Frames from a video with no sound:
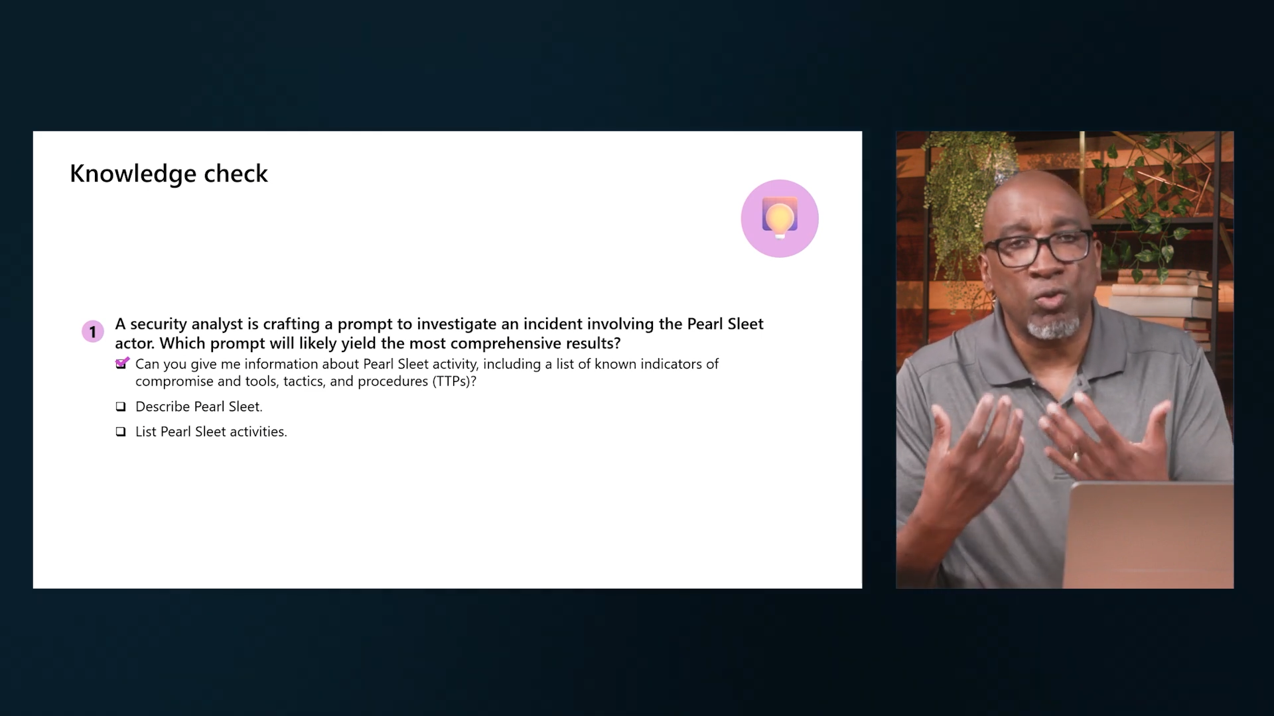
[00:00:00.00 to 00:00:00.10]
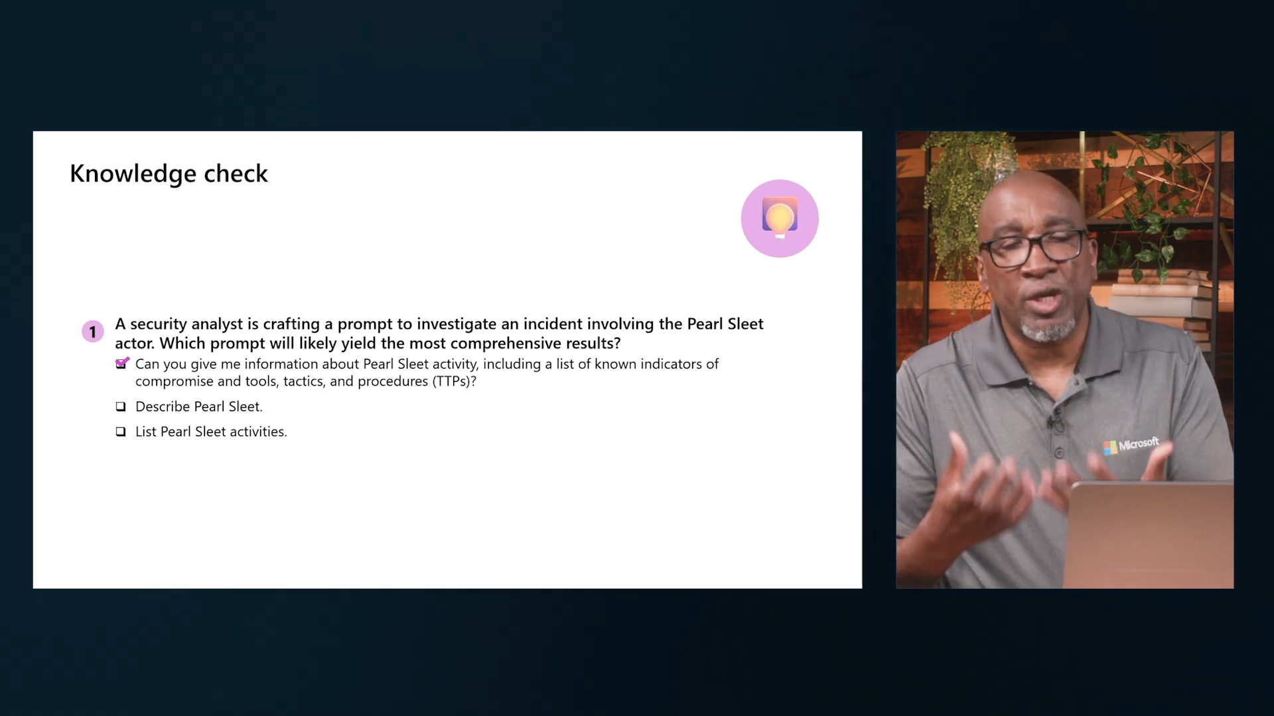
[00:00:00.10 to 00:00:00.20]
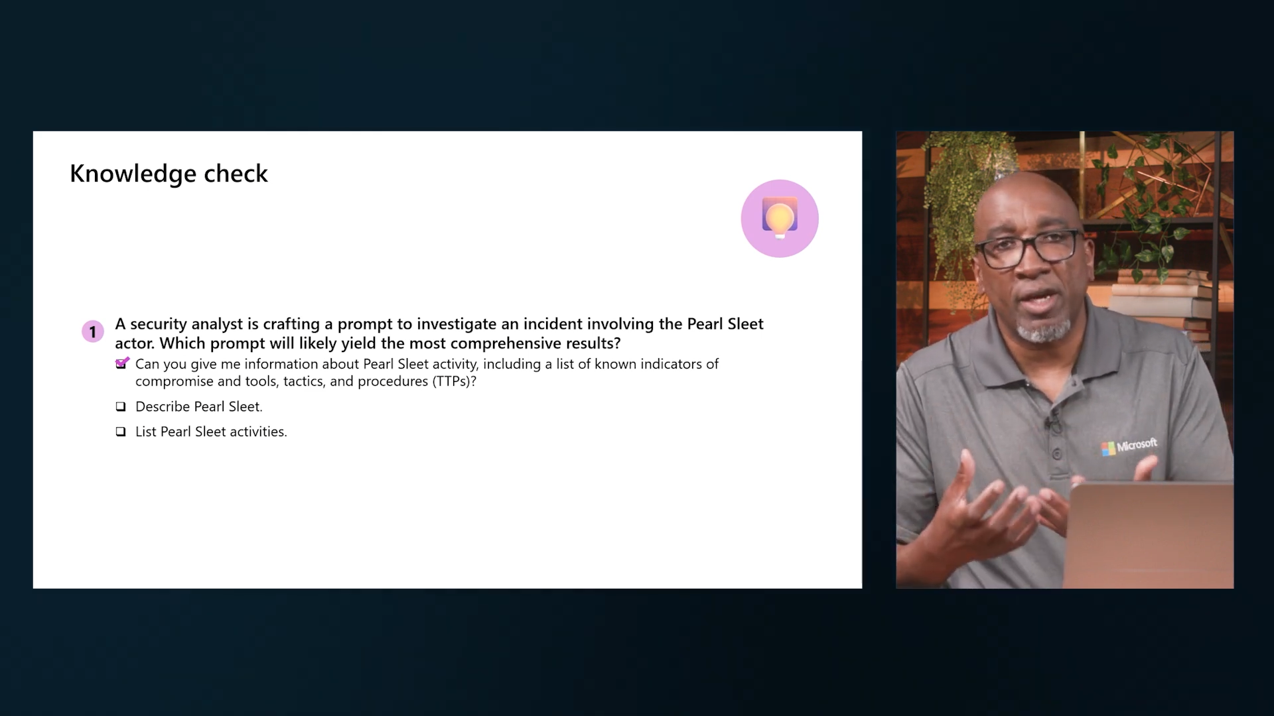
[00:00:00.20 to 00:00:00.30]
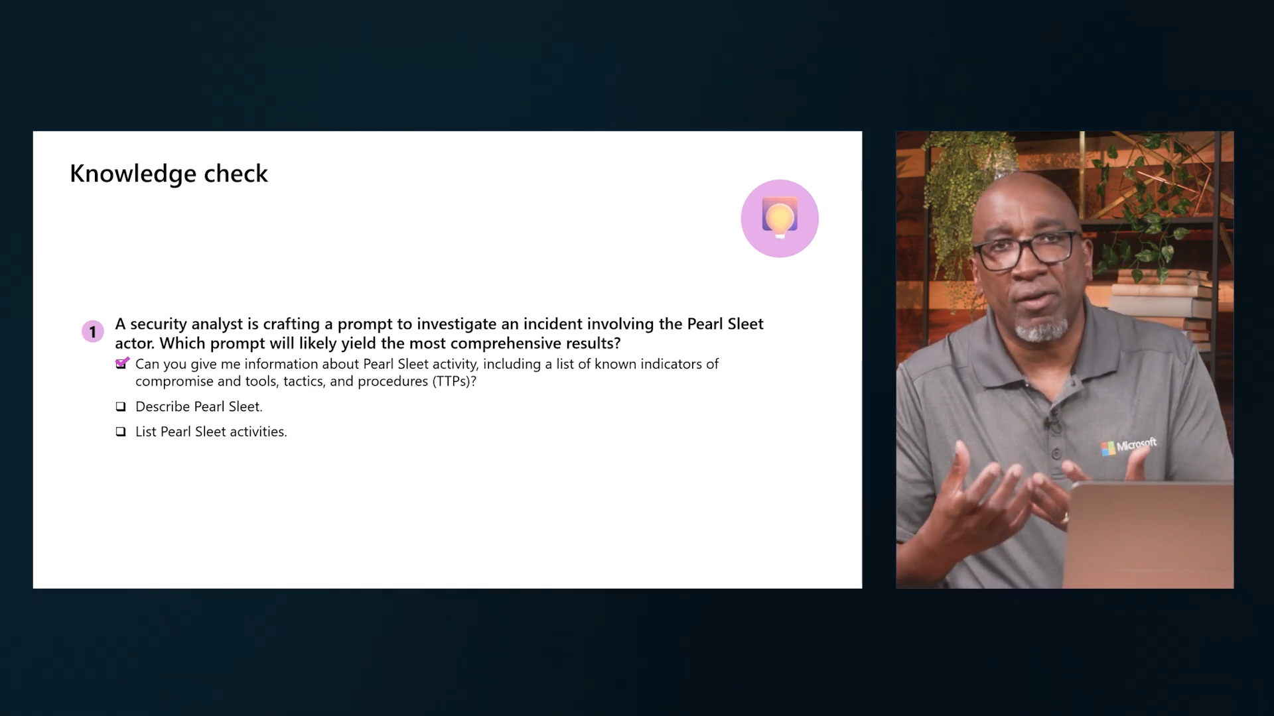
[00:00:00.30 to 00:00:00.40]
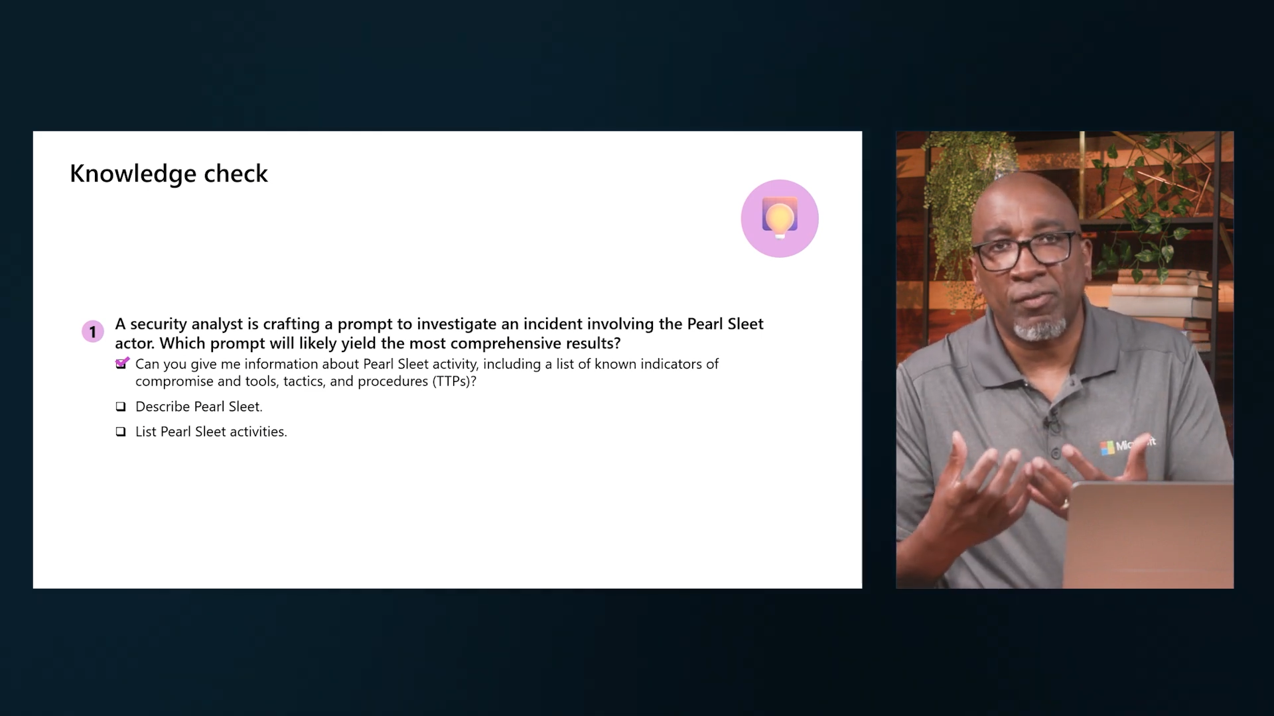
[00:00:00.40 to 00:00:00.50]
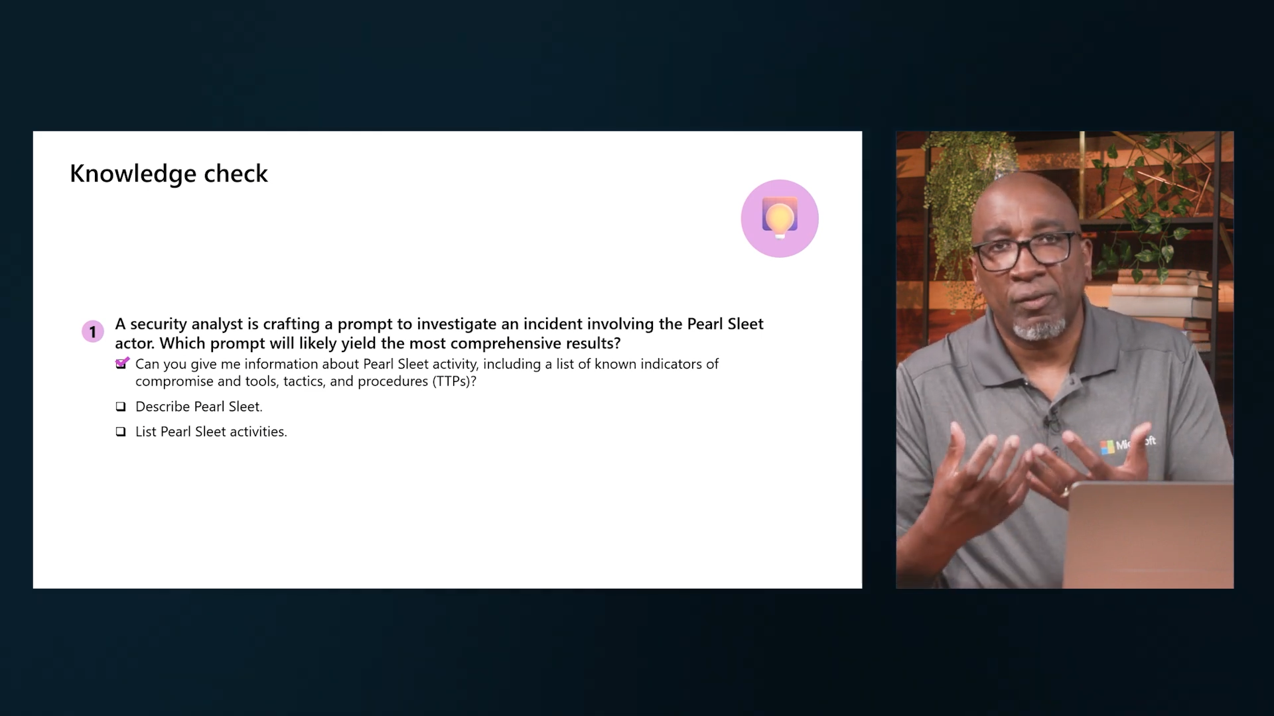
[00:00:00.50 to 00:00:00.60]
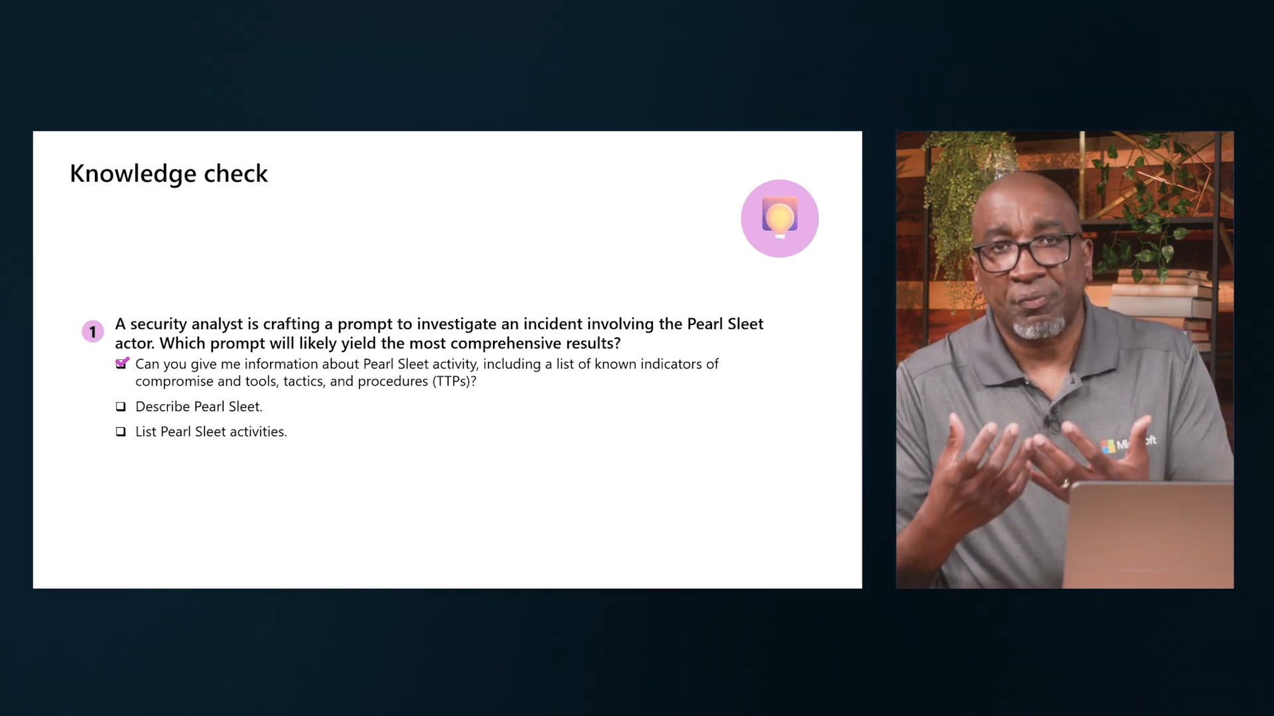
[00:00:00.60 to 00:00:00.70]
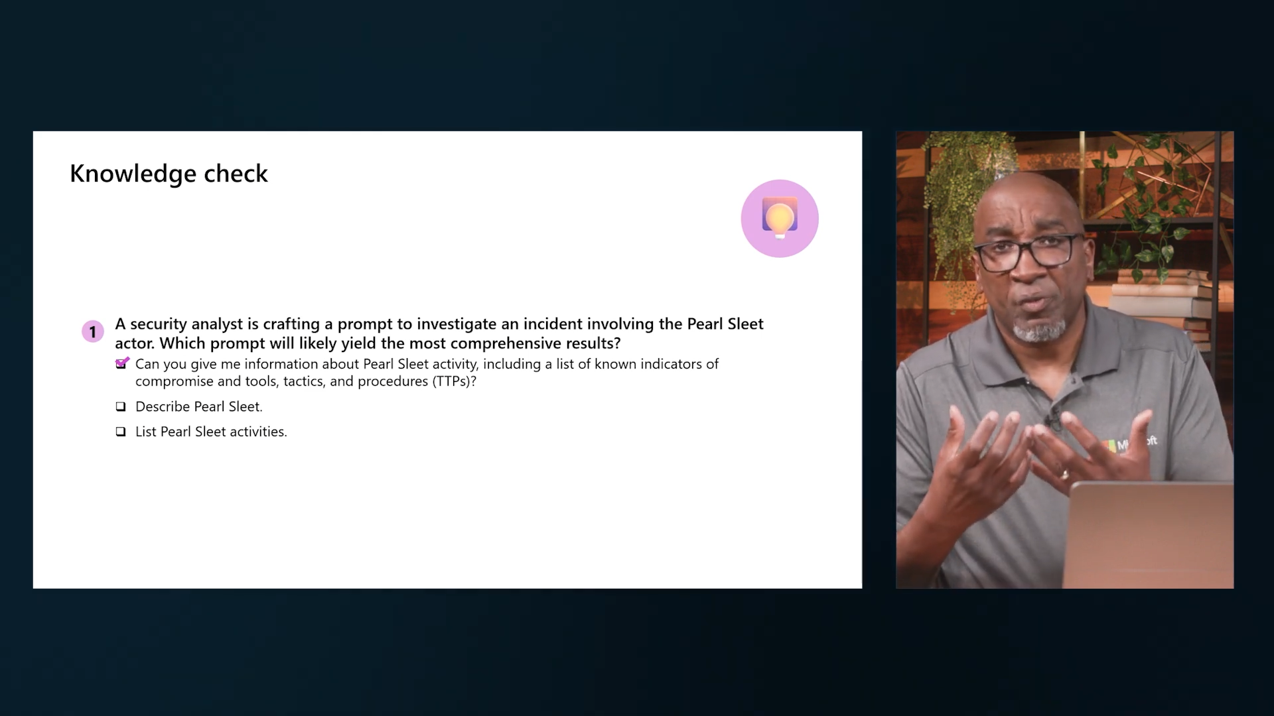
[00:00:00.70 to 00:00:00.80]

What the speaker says: you give